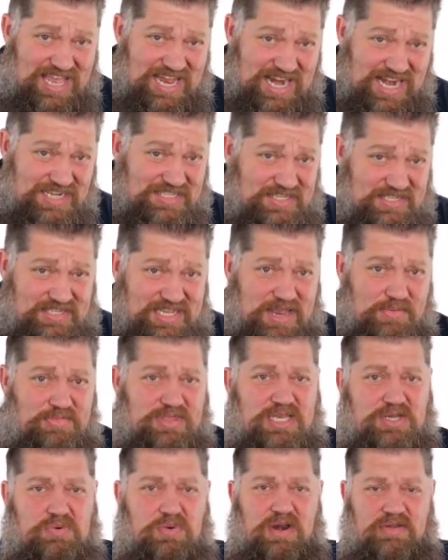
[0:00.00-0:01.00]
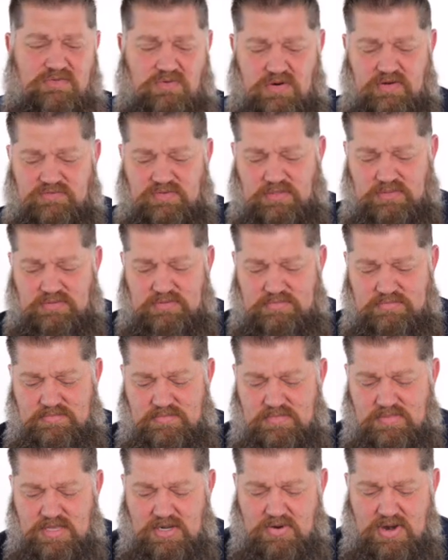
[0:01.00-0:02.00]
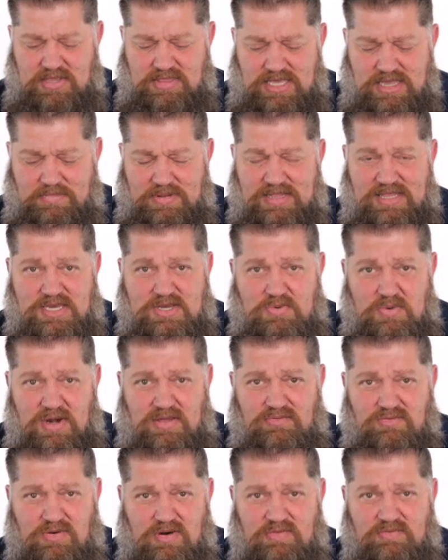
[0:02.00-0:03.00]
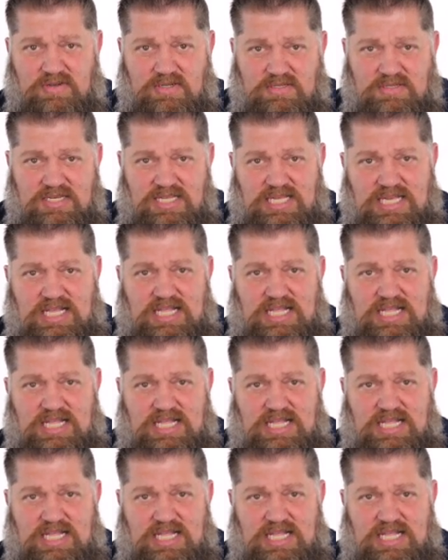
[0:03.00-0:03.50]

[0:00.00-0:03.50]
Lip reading: And it's the same with the 24 volt. The great thing about the 24 volt